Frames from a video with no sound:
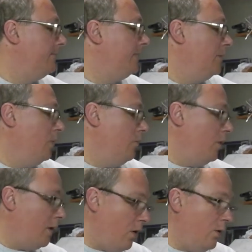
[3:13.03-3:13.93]
then one
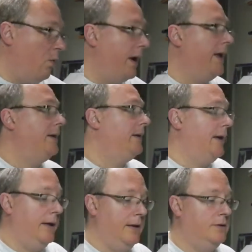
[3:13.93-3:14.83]
more coat of white,
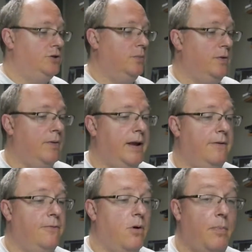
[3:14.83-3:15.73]
and she'll be ready
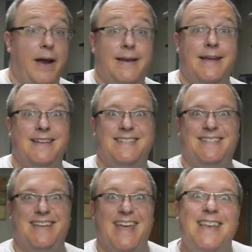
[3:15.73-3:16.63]
for painting
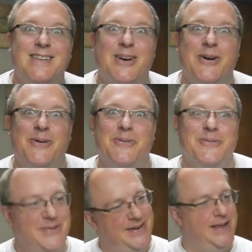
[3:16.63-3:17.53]
skin
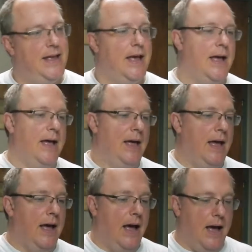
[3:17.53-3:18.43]
tone.
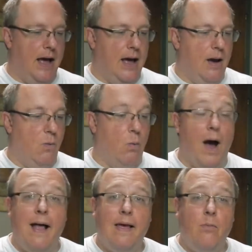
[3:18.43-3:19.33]

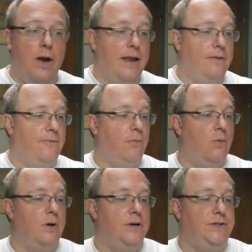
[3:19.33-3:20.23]
While I'm waiting
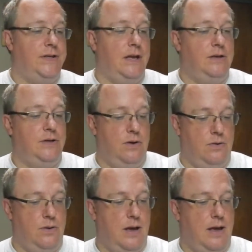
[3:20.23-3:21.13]
for skin
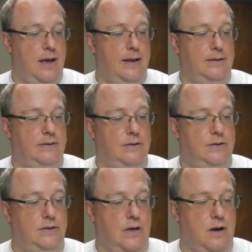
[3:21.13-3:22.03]
tone on
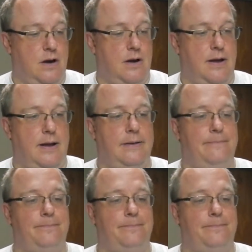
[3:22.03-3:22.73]
Tarna,